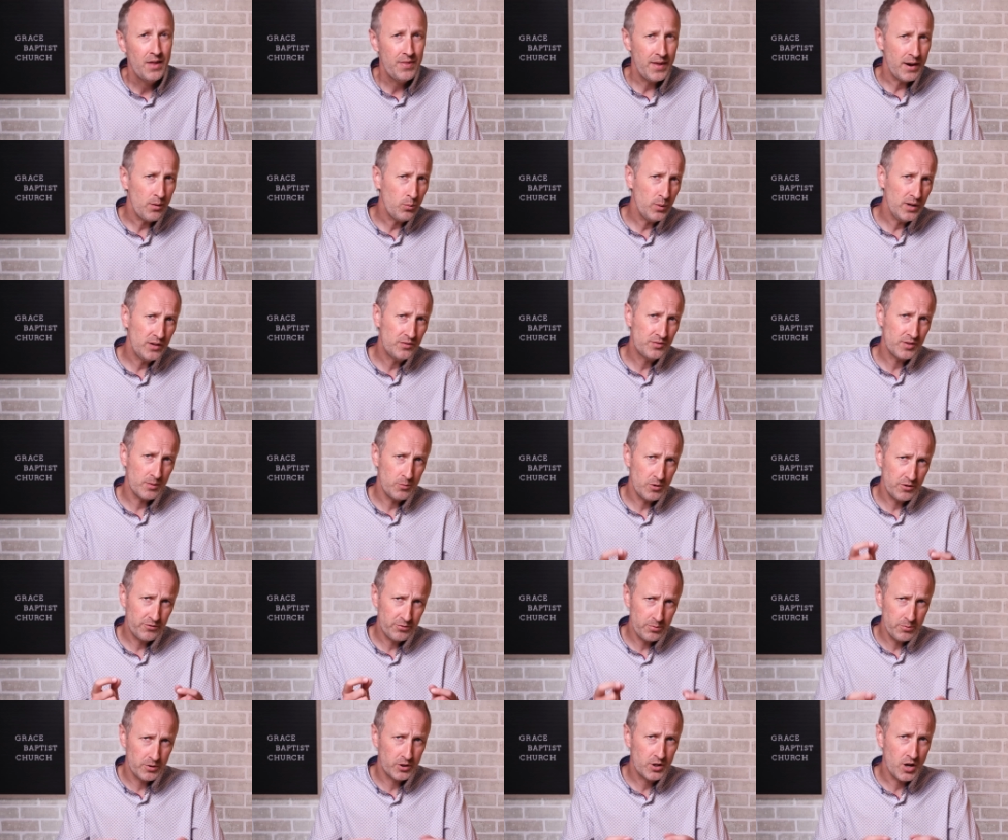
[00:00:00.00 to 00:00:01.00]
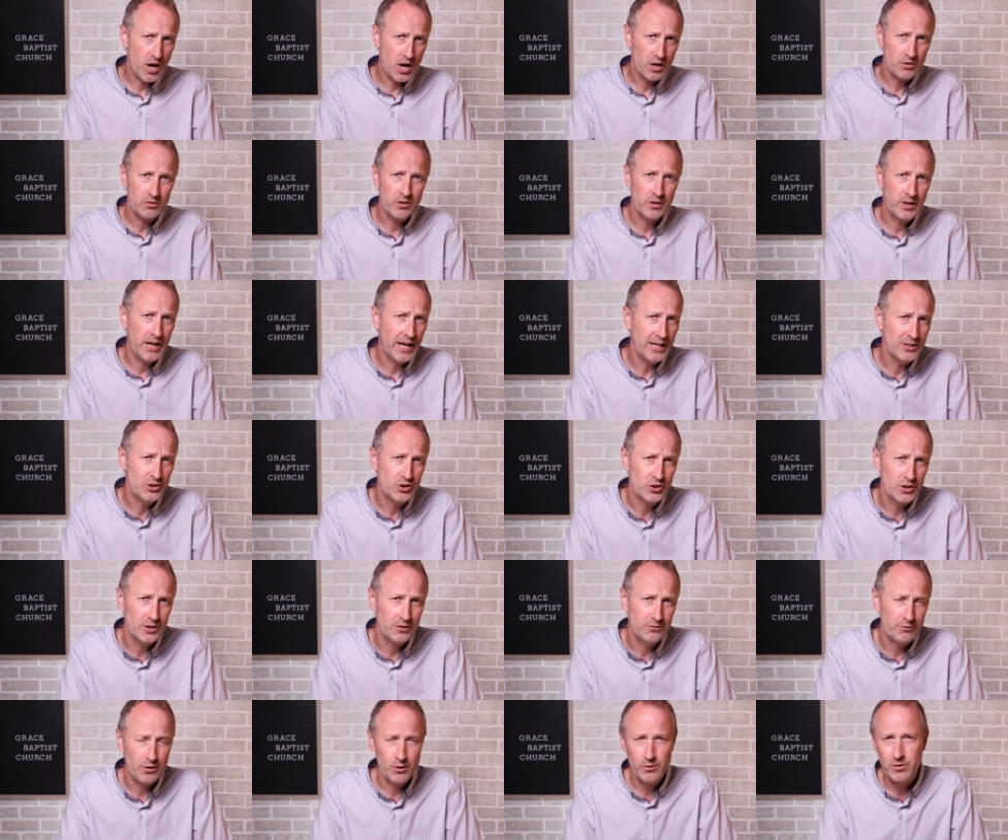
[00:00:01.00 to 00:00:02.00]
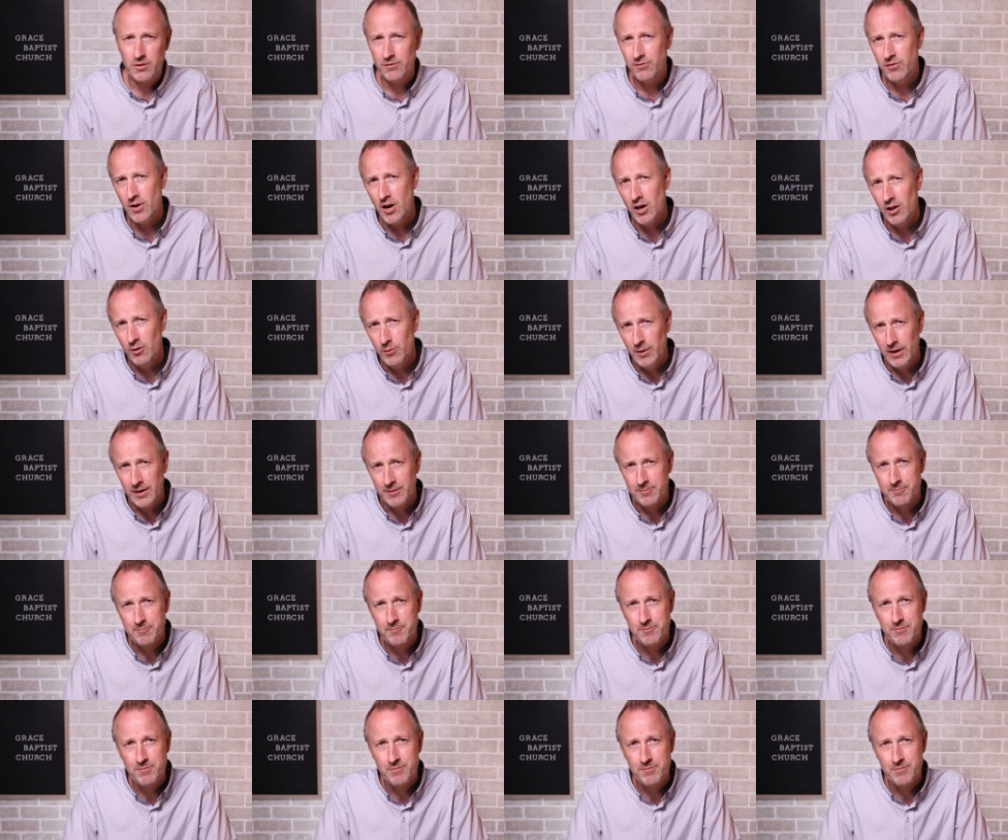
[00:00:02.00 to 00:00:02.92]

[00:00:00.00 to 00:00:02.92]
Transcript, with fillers: That week someone from the congregation wrote the following.